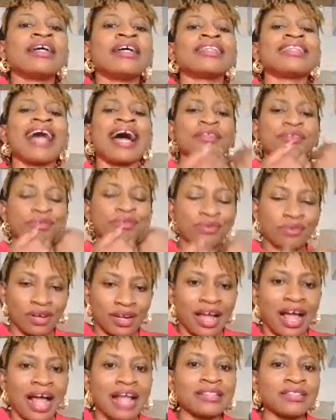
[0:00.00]
that you
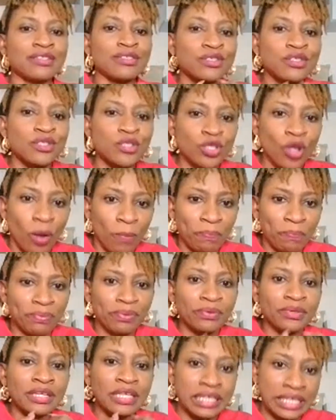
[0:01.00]
can stop
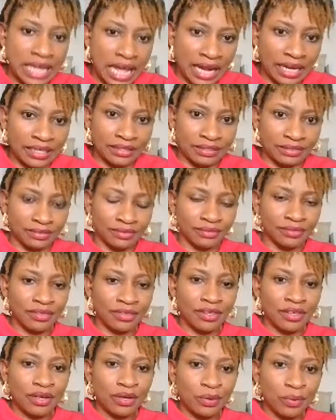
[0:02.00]
yelling,
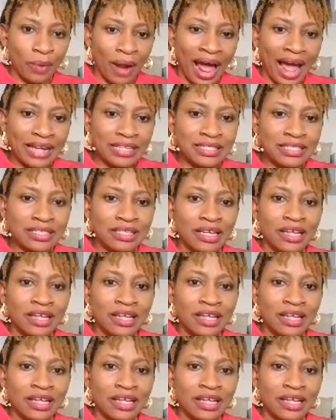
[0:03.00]
right?